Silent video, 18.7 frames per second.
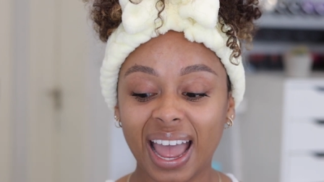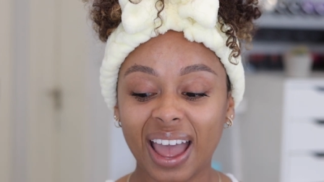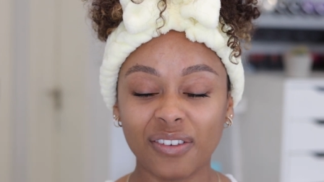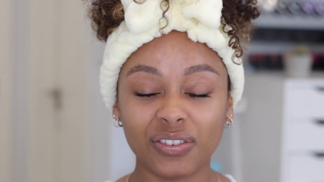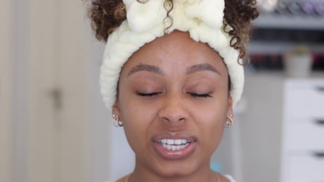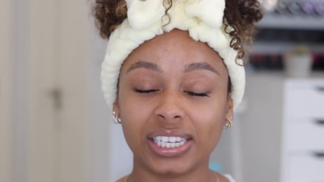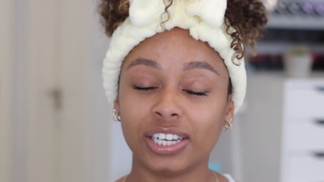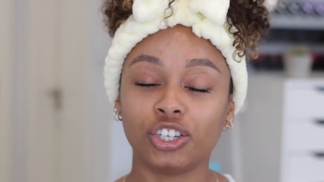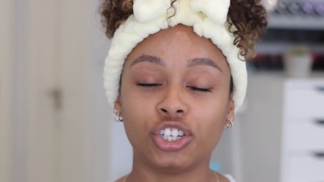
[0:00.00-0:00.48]

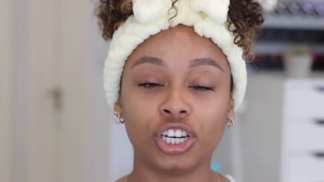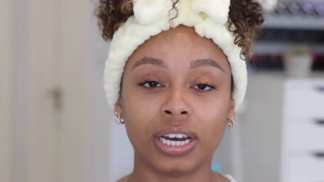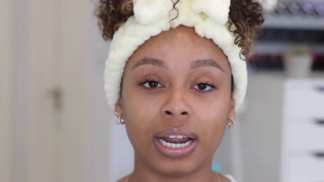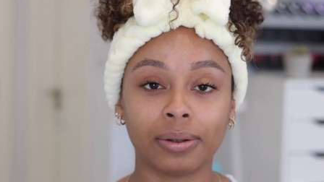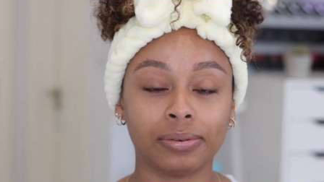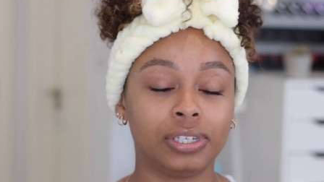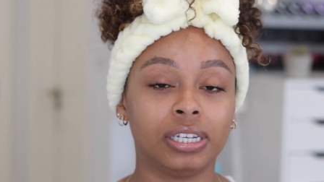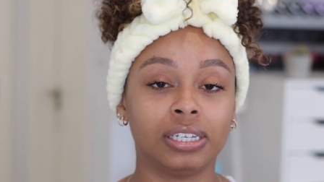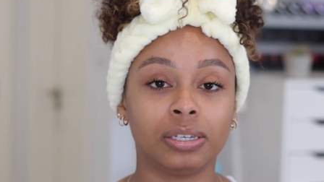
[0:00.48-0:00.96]
ever since she
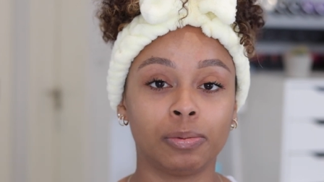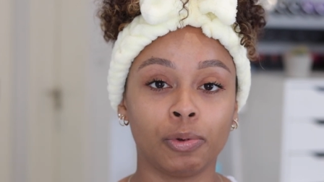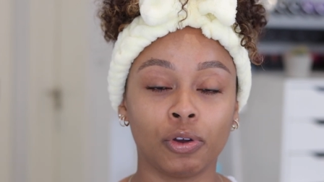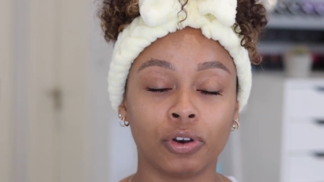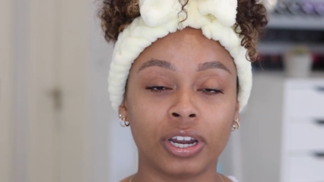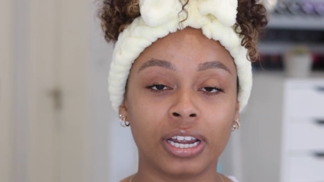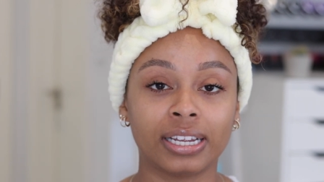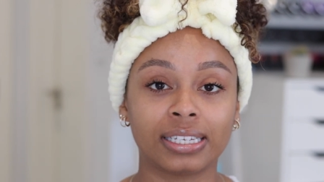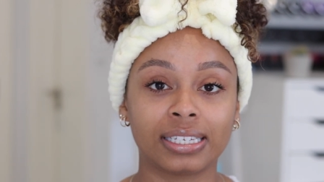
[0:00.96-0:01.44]
announced it, to
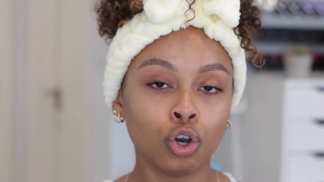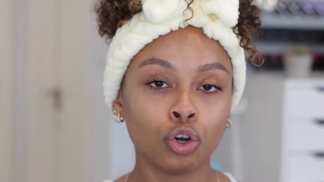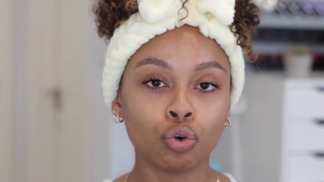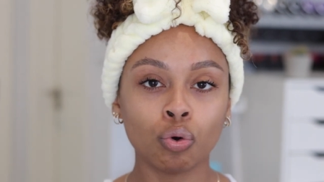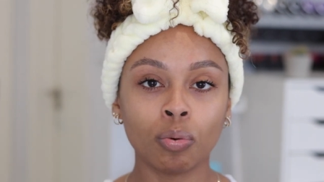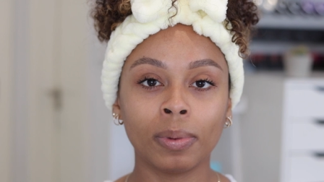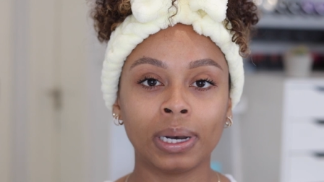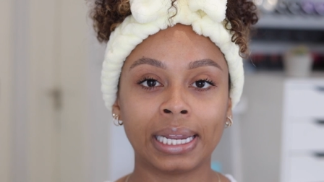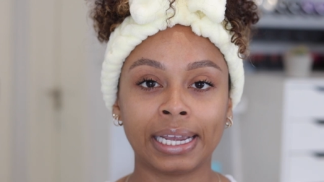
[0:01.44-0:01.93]
be honest.
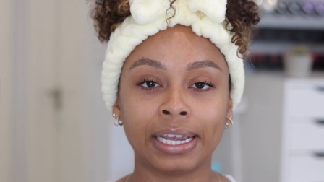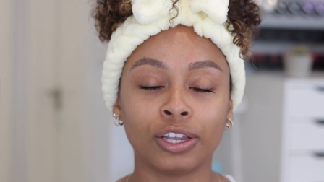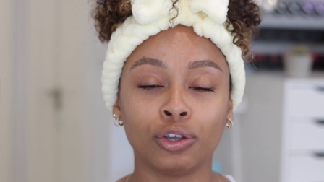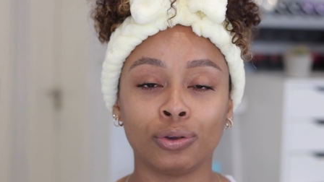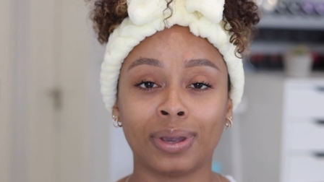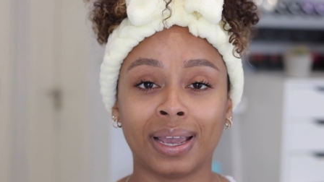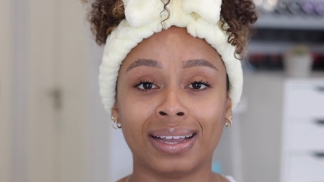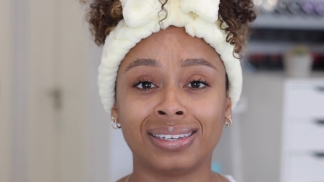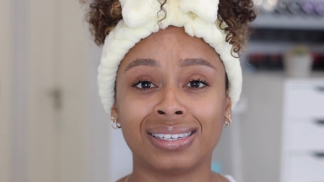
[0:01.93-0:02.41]
Normally
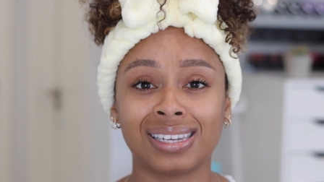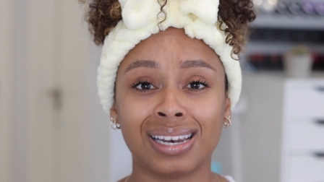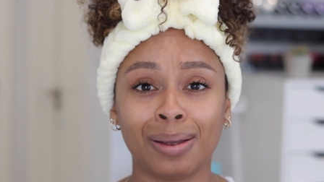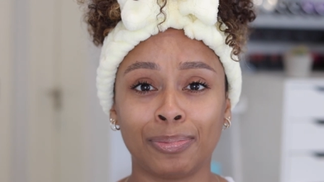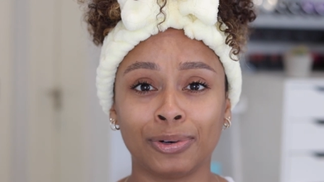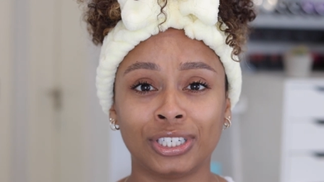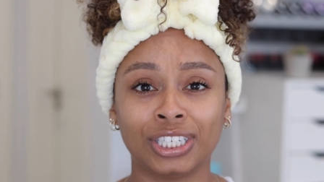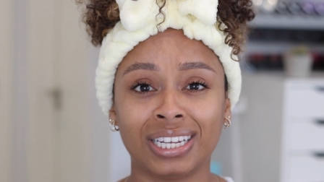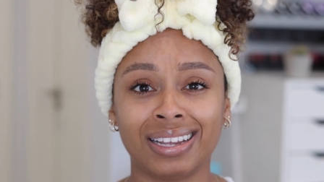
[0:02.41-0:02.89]
you get a
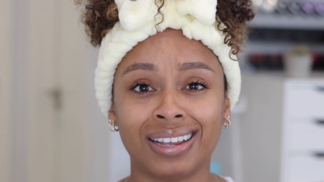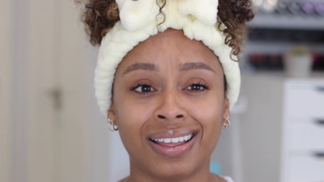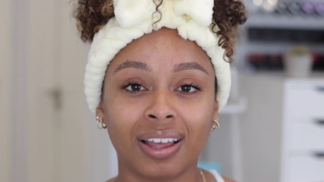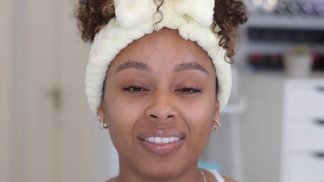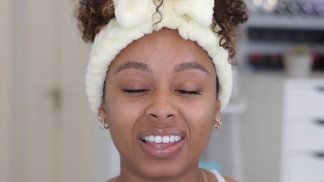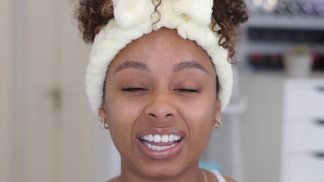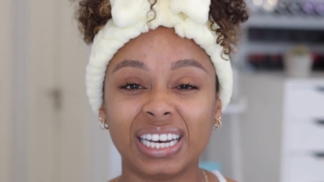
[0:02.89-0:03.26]
celebrity,